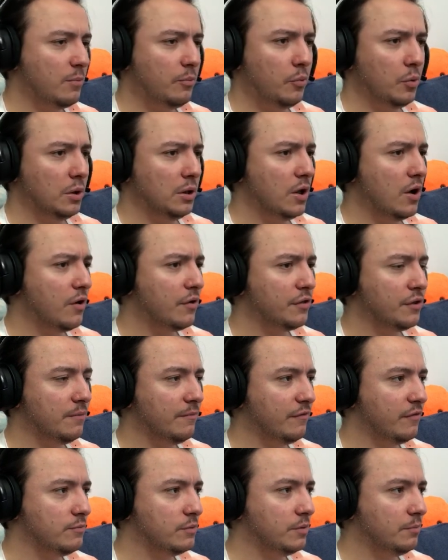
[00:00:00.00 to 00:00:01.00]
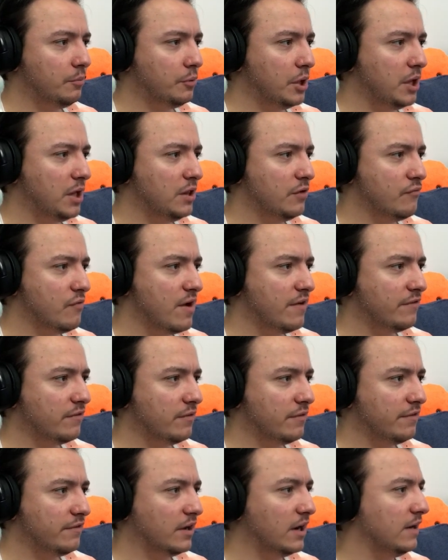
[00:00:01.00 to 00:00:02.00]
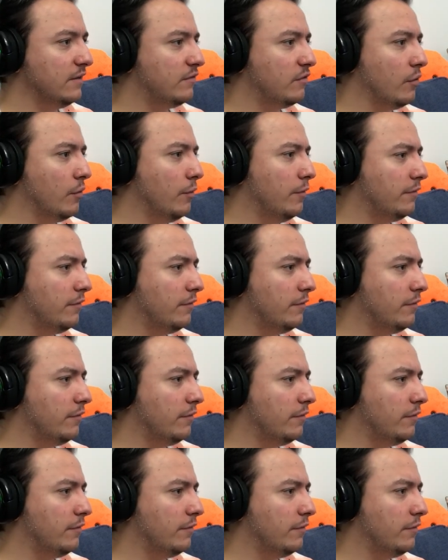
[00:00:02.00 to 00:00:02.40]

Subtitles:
Maybe we unlock them from completing the rest of the side